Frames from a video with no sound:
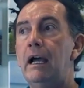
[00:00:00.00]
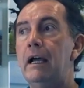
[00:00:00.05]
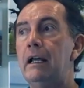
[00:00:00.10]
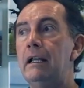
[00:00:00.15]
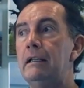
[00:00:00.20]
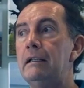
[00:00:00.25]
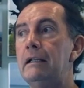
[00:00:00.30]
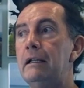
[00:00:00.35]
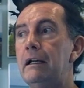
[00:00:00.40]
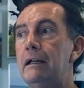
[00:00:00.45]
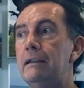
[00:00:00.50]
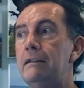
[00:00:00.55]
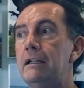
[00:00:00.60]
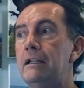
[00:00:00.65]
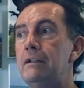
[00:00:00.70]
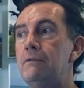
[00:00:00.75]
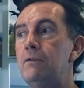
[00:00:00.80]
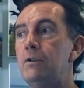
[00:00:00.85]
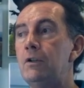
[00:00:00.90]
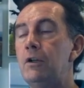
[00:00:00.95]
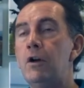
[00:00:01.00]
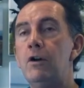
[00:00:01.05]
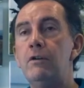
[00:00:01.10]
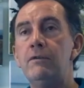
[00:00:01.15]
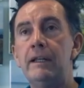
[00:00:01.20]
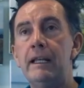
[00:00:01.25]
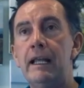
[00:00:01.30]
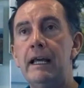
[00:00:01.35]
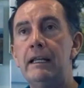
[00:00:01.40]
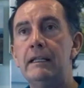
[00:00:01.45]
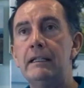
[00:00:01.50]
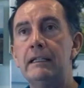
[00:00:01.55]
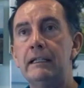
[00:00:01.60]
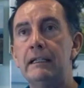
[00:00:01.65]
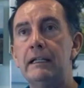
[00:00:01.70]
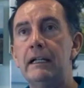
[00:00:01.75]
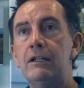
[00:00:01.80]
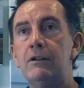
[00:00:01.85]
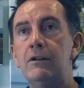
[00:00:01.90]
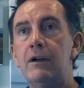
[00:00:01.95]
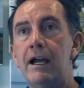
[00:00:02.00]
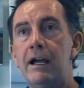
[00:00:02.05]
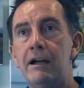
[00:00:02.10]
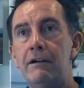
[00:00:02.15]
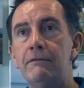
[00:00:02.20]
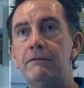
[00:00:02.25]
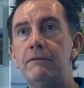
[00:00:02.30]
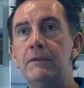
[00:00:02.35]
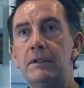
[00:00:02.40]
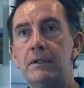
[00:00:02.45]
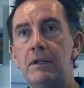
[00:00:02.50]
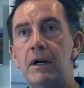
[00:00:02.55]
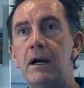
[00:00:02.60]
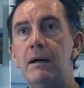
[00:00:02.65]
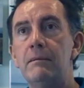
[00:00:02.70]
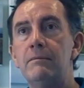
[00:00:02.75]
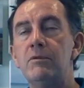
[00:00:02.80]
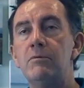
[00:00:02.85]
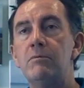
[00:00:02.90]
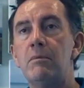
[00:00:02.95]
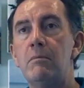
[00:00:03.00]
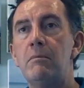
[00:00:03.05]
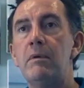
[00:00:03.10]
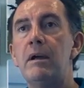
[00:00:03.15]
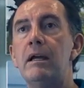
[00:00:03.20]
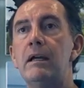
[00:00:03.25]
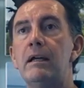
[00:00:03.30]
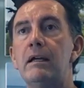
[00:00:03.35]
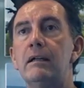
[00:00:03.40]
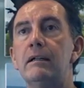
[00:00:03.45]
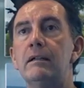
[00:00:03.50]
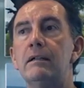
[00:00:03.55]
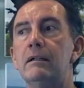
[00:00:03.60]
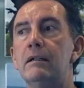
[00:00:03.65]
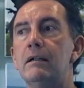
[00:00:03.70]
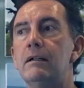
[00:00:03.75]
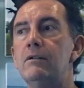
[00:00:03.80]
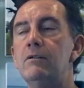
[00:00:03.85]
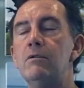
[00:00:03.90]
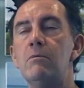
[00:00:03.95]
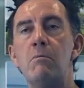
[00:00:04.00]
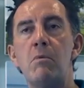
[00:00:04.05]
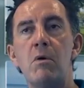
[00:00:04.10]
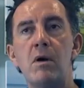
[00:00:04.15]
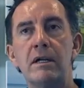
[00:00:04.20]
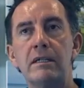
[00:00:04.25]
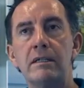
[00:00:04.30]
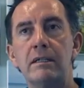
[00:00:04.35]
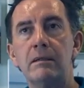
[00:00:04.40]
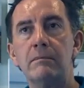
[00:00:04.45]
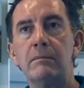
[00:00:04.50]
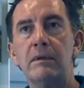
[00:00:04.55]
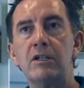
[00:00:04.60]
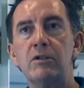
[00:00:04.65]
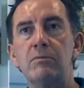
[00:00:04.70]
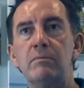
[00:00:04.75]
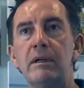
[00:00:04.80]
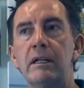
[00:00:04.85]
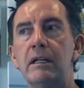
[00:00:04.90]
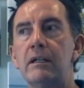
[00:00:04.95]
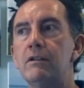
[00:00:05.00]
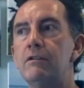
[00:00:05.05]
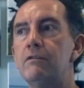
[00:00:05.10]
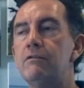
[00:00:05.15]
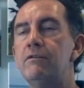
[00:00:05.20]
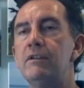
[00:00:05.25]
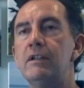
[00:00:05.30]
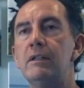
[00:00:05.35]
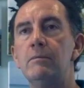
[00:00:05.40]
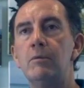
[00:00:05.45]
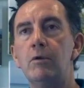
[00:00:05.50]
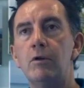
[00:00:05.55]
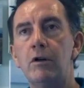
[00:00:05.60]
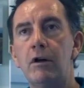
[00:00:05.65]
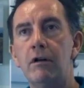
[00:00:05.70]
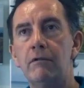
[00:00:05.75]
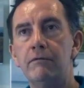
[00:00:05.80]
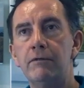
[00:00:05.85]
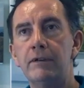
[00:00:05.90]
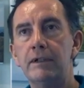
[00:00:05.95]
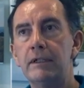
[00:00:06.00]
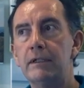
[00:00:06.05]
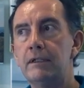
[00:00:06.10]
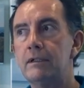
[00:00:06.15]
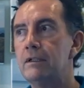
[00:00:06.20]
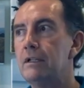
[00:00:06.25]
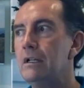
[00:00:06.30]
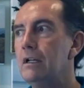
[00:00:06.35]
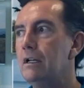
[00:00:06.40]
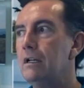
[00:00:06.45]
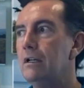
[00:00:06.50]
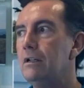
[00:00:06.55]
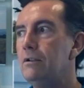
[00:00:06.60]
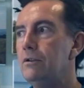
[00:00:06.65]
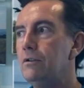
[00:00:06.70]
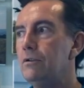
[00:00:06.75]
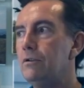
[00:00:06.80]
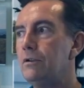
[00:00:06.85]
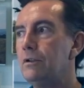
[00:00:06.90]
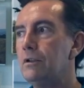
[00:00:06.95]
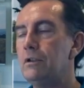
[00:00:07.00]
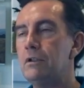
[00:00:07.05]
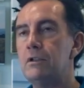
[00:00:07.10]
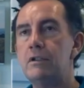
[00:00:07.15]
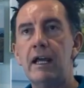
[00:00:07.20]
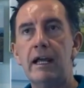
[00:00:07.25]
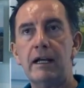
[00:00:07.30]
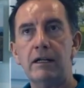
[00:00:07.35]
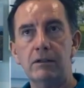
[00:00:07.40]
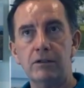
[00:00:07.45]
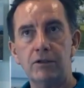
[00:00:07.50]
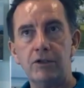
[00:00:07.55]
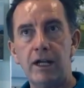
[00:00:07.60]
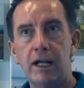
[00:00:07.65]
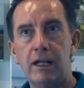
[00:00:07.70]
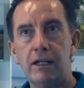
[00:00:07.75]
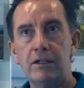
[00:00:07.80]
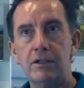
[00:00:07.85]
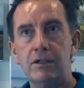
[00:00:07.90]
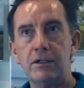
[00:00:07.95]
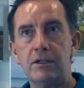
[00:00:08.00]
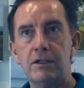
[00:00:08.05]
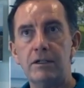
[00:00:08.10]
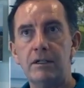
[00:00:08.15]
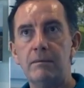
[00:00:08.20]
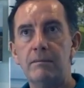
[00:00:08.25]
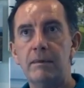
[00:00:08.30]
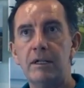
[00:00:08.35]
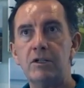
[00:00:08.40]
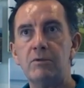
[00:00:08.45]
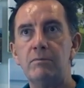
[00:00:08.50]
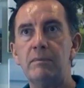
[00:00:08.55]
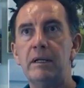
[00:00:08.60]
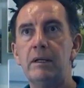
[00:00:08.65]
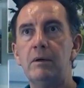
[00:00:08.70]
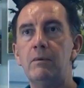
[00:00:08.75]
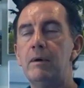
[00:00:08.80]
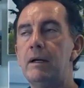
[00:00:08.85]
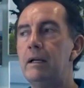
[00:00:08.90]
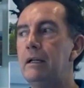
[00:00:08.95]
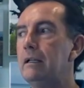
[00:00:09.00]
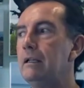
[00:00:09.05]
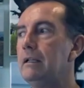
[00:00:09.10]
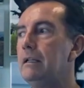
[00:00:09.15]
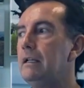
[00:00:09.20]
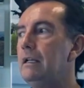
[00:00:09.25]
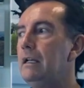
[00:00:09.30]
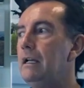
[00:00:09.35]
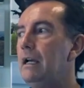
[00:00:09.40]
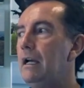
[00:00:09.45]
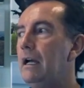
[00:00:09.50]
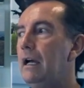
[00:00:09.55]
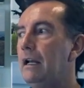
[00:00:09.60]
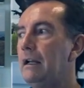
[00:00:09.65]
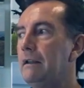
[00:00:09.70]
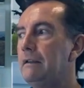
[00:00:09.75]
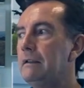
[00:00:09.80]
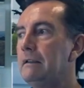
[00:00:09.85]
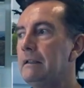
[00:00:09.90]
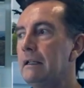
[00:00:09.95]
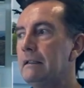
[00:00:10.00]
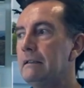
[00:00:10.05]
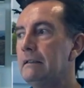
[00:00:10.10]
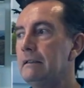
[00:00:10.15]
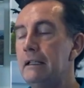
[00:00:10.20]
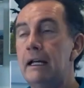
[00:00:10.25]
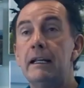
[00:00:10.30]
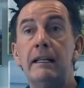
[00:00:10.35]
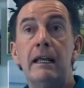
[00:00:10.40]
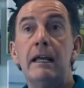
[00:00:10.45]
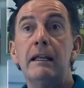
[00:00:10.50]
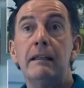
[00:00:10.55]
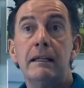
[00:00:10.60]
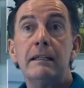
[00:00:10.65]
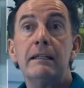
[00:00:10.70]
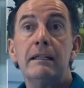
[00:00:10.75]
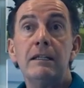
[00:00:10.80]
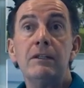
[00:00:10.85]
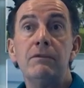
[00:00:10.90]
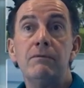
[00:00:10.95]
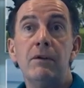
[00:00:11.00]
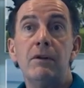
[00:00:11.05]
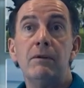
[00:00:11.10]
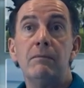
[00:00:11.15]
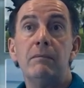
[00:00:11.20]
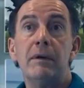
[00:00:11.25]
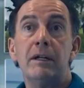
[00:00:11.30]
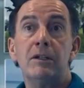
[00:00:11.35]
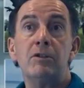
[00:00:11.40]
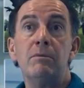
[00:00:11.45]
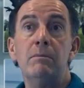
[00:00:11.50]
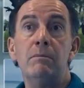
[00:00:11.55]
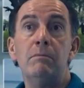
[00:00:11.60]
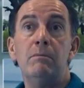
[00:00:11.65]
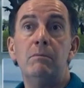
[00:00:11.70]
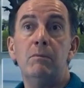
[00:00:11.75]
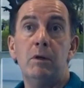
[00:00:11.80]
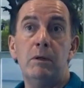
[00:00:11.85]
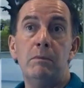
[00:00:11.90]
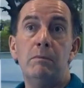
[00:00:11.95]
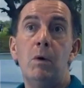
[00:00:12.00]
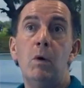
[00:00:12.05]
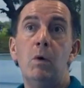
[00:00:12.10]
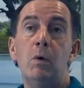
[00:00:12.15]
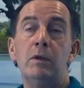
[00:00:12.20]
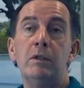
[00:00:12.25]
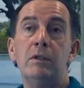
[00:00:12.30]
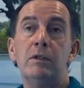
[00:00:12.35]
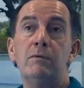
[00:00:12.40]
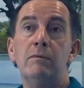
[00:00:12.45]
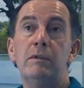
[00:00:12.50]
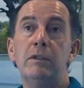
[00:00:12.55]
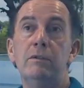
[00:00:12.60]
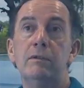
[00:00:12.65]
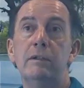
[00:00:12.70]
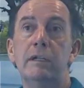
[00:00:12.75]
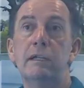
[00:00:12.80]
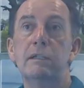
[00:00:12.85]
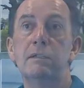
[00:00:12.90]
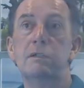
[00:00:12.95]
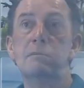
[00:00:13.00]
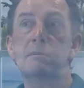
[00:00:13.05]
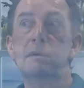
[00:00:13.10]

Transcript: And I think if you go overlanding and you have the time to prepare, you embrace it much better. You feel more confident. You can tackle challenges in a much better way. And I think that is very much more important when you're going